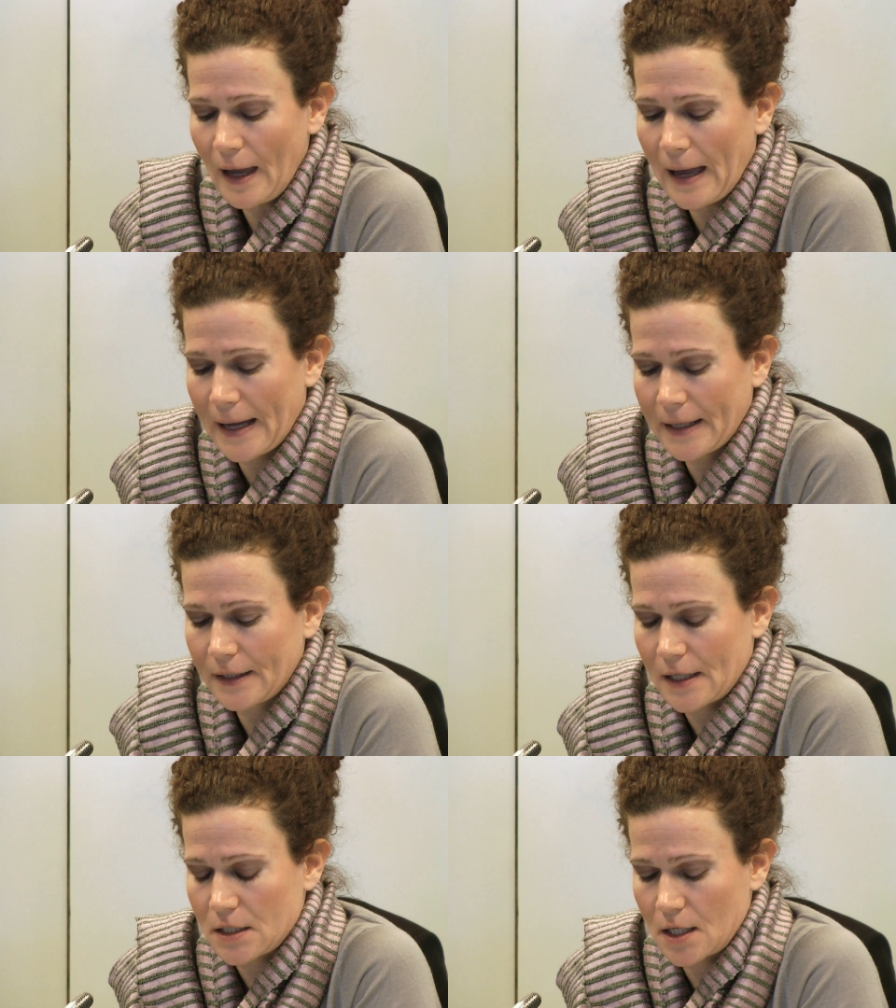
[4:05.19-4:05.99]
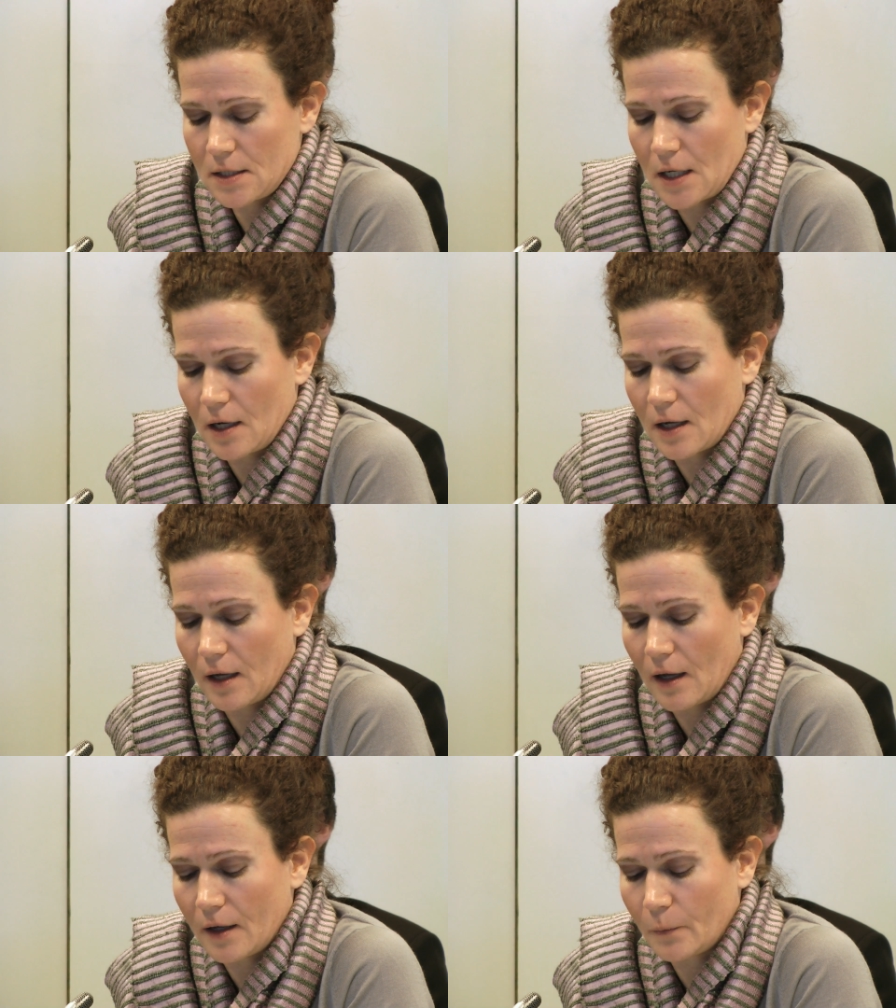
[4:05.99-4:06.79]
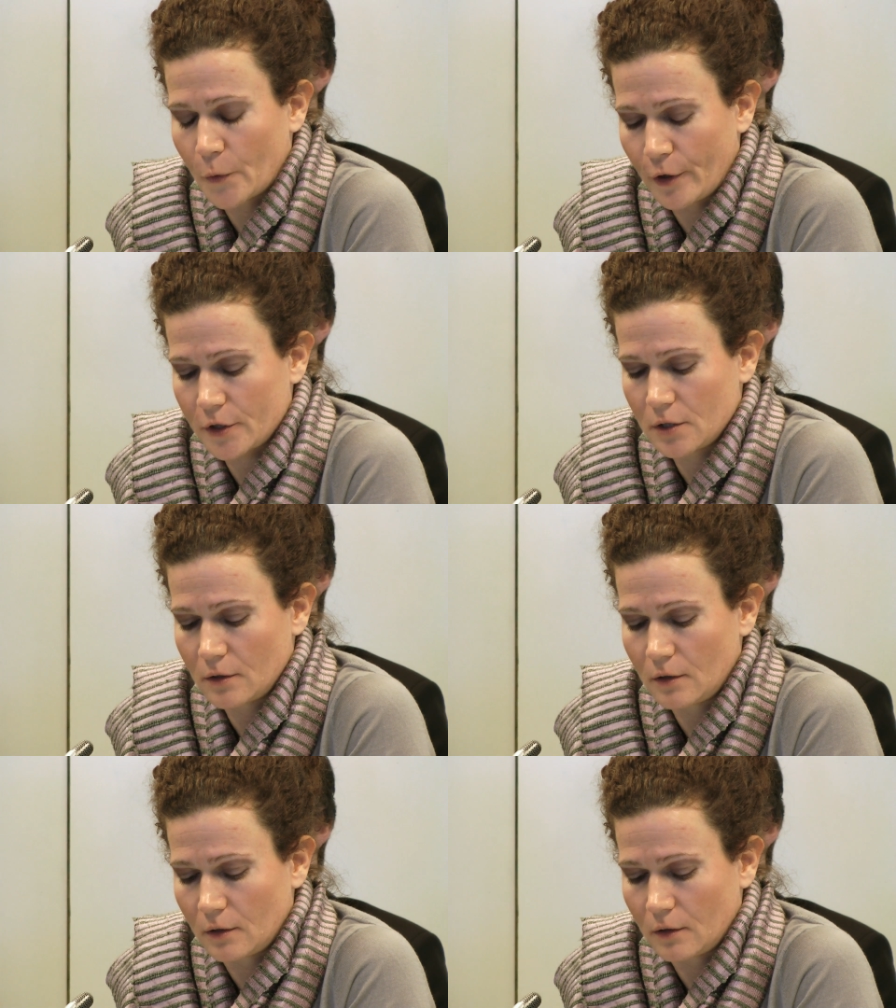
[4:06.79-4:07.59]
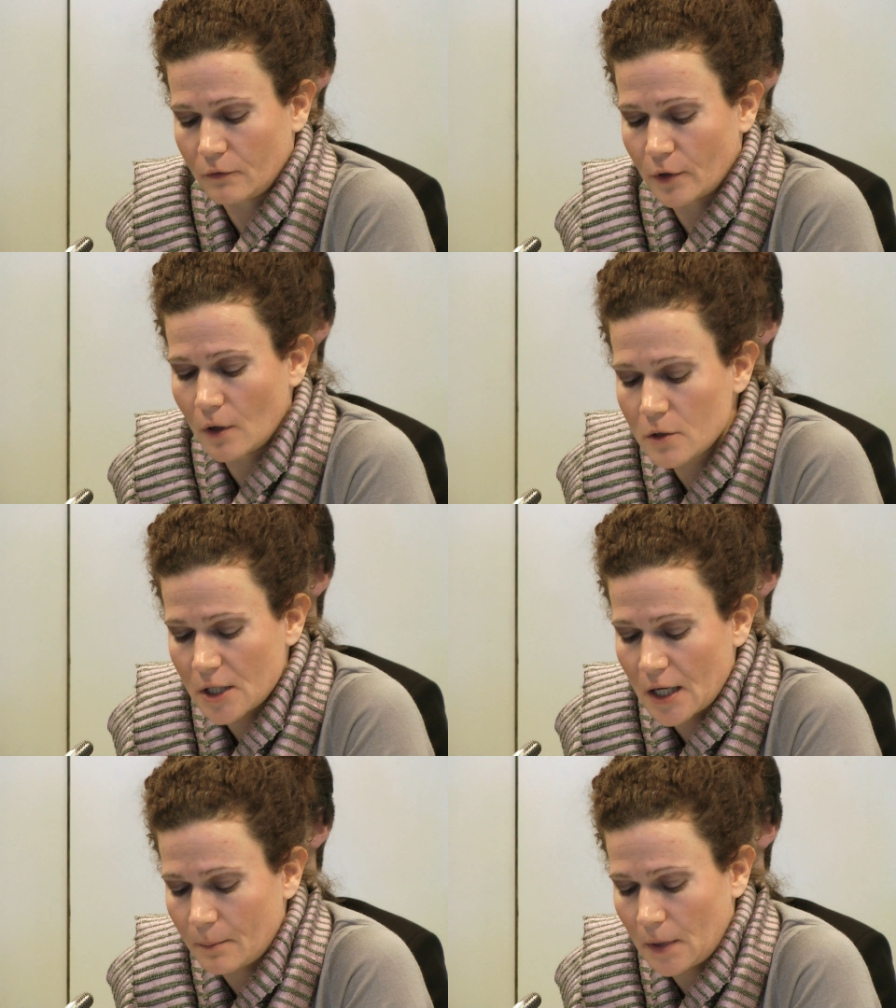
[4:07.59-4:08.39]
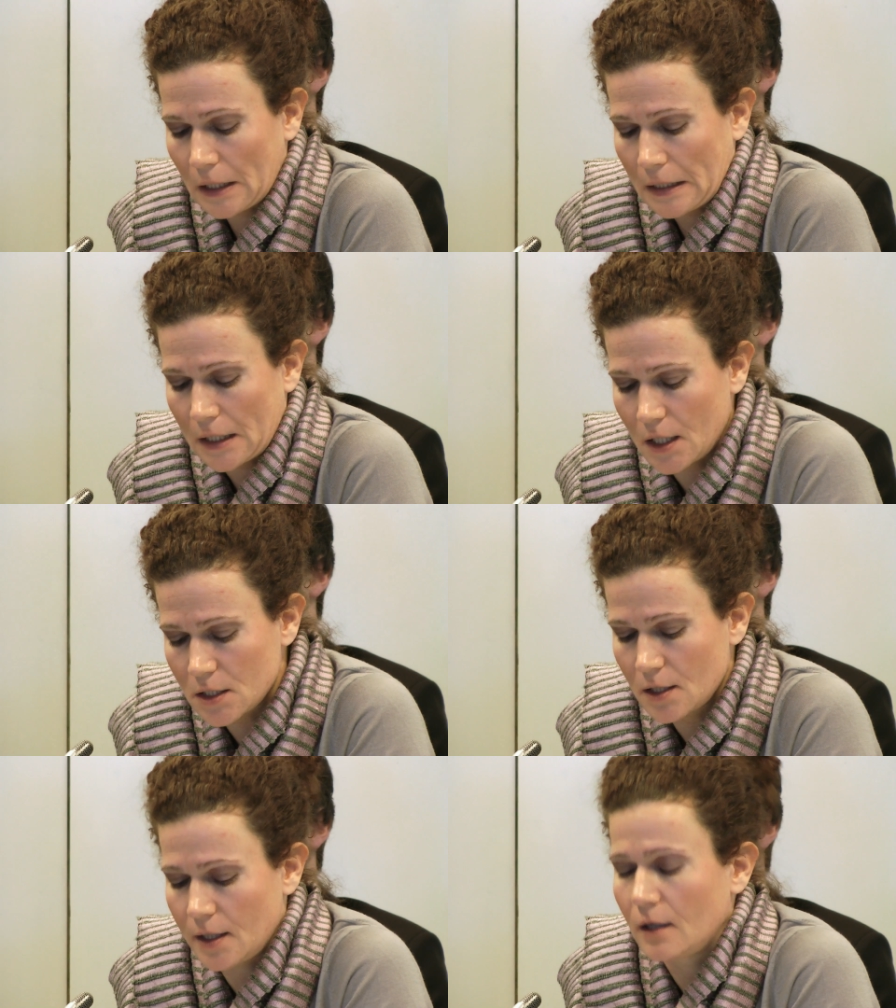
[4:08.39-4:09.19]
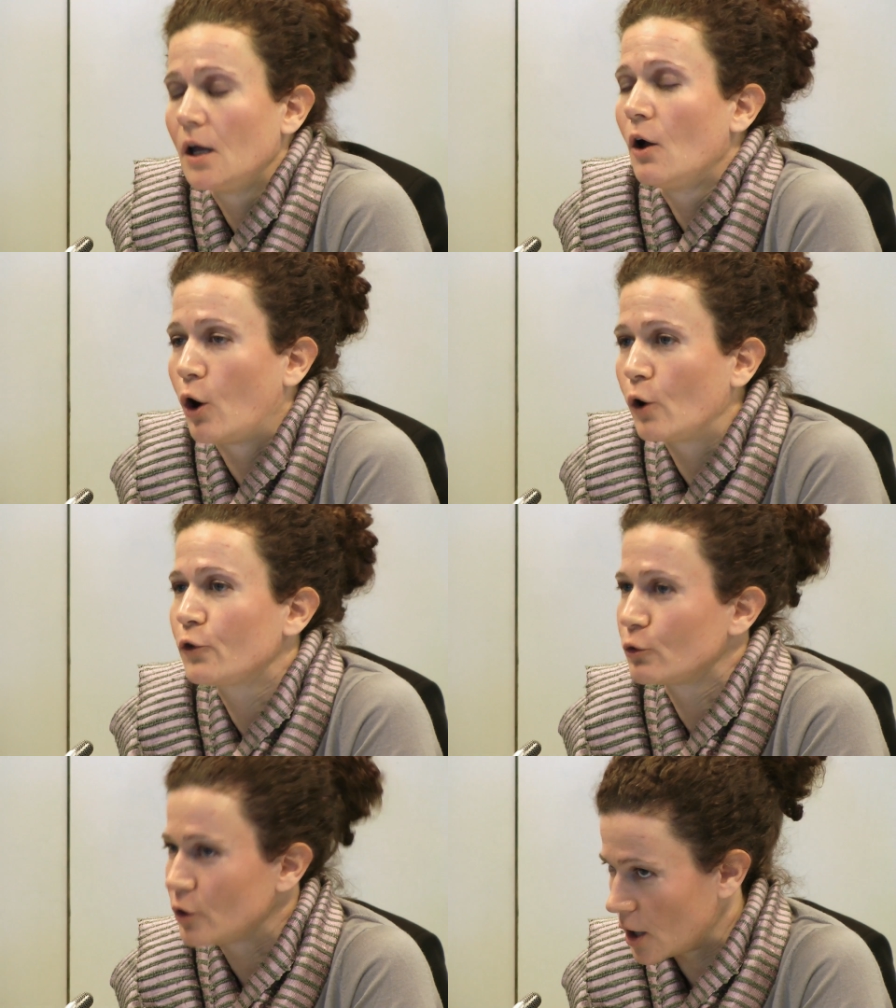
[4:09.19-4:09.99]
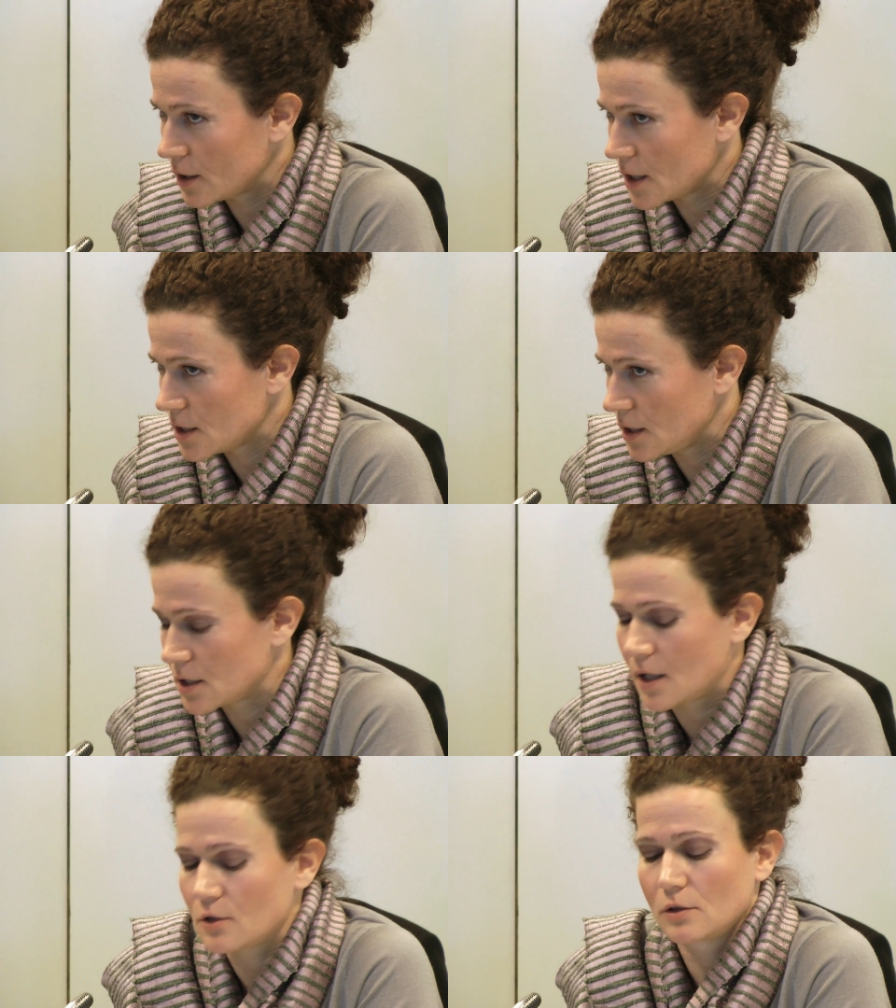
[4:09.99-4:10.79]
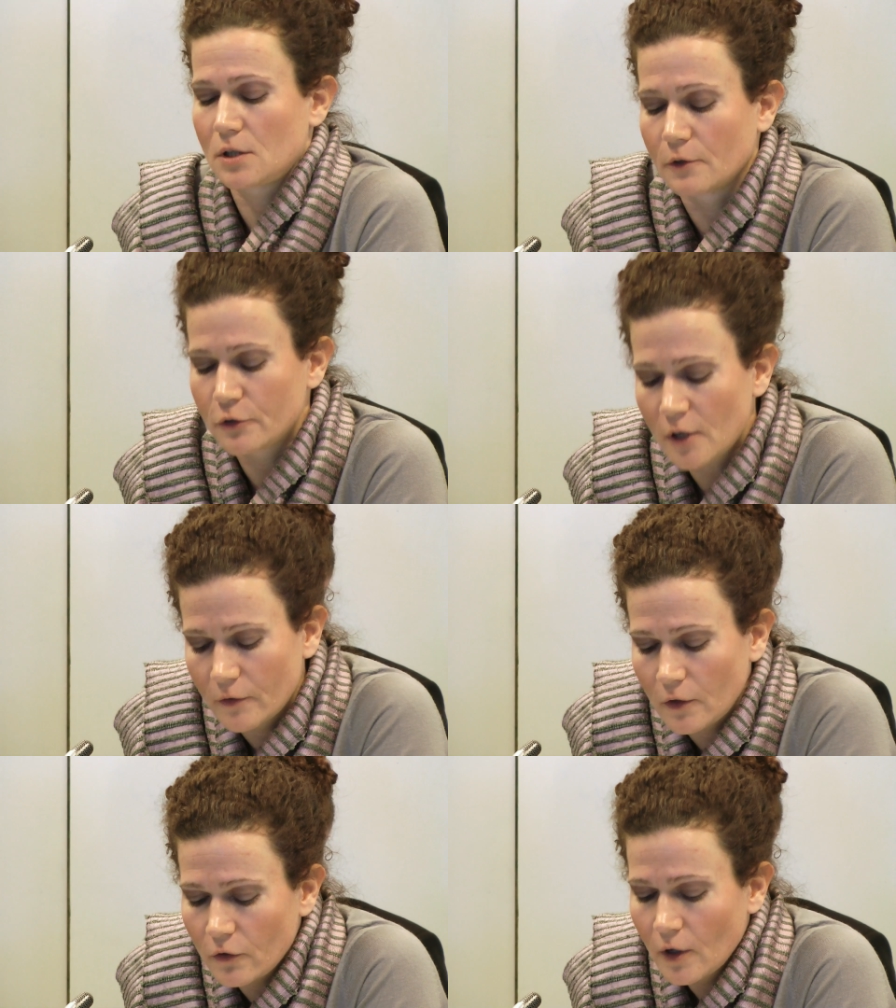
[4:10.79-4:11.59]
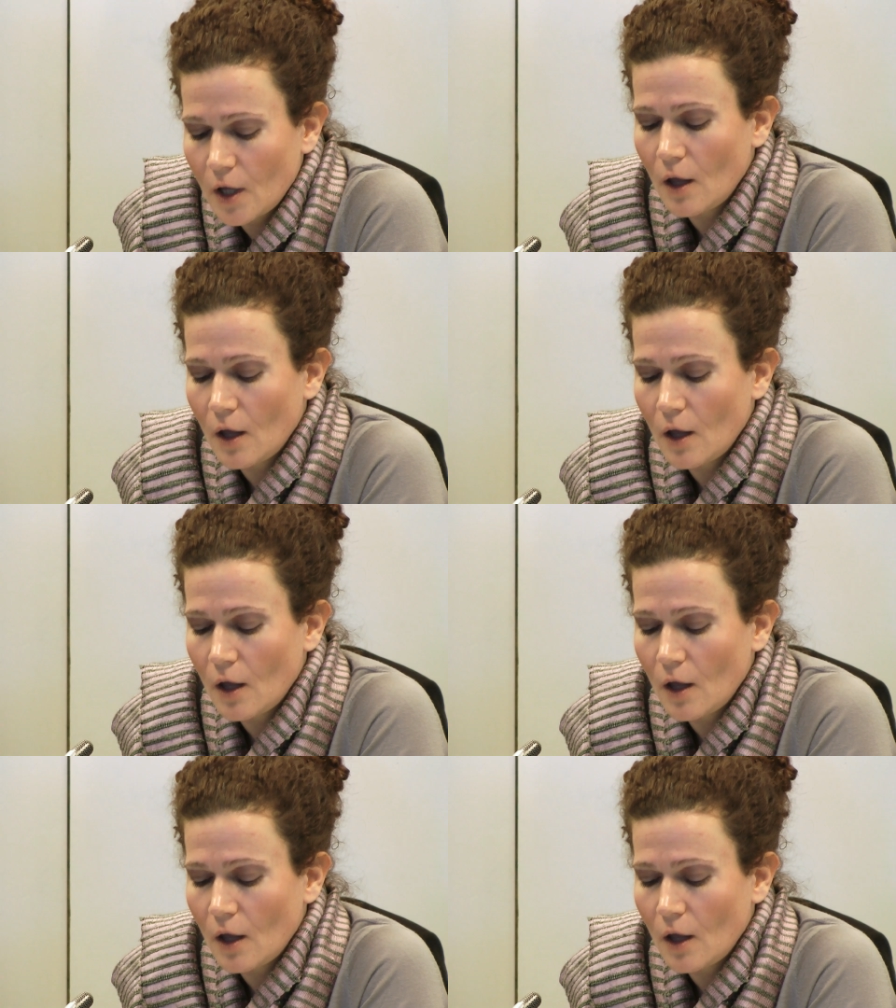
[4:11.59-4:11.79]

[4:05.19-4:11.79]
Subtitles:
And as Jens said, I worked for a long time in Italy, also not as an international civil servant.